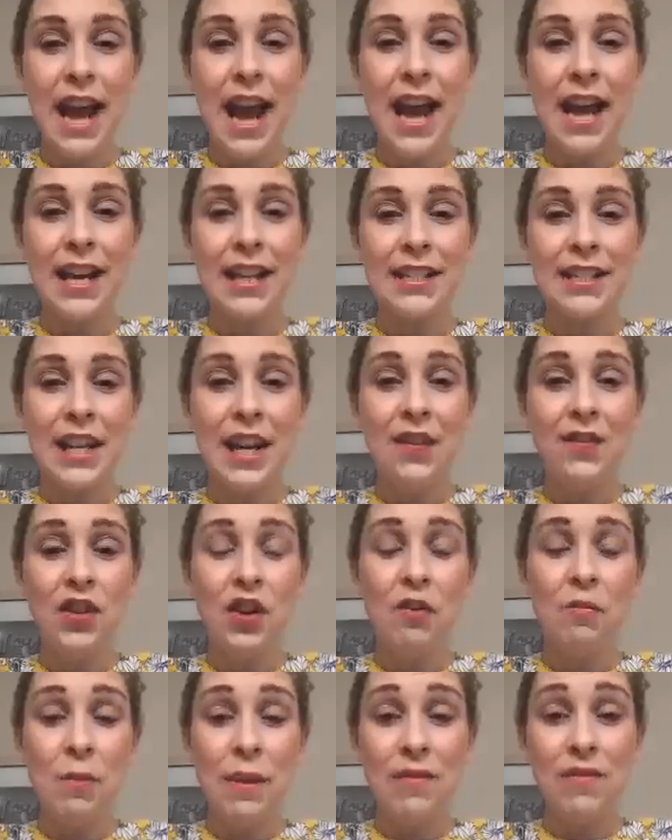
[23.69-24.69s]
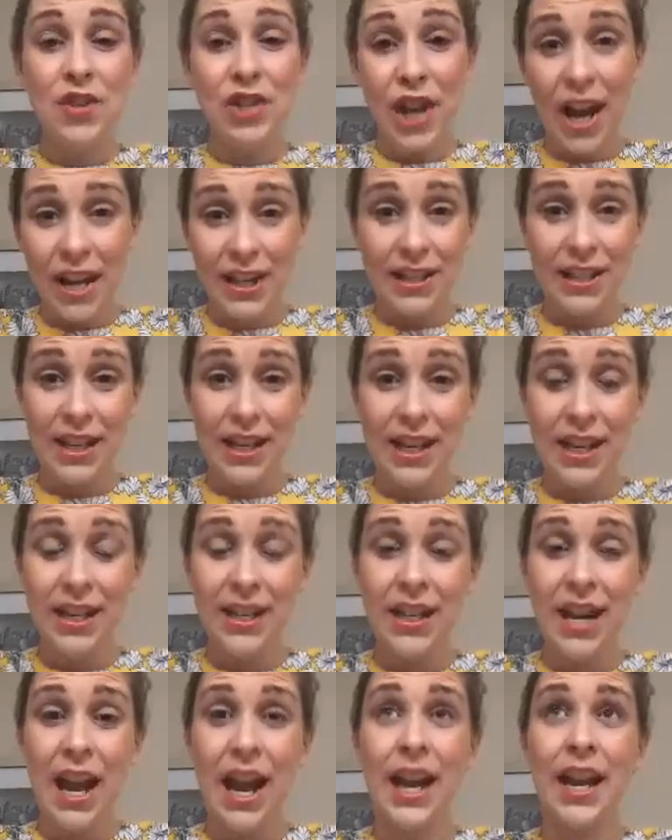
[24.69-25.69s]
And if you've been
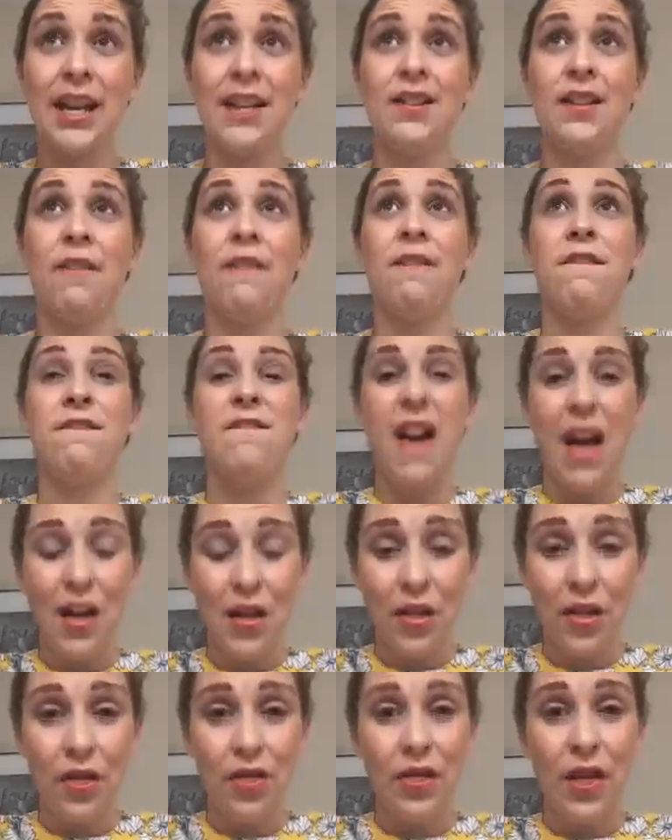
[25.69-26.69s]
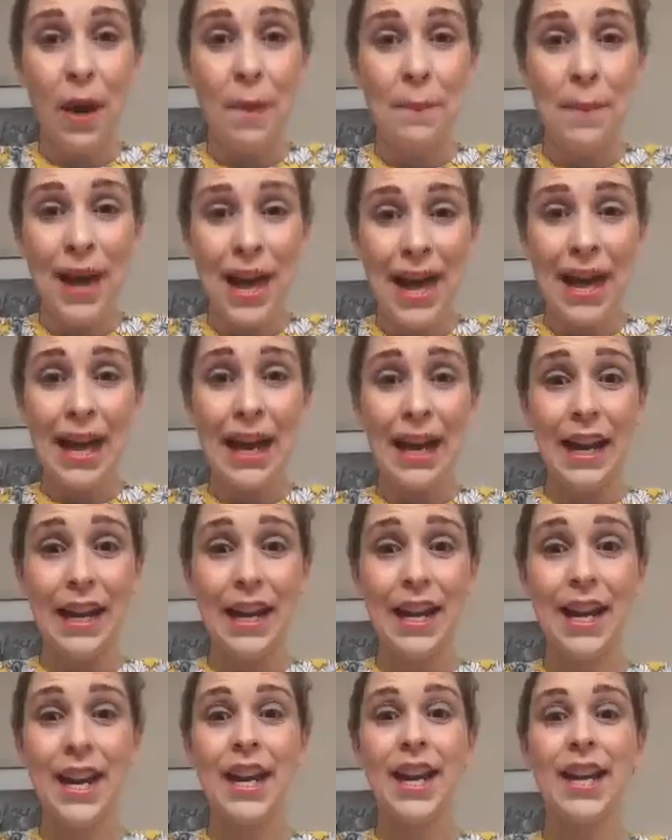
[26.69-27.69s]
rejected and have felt that pain,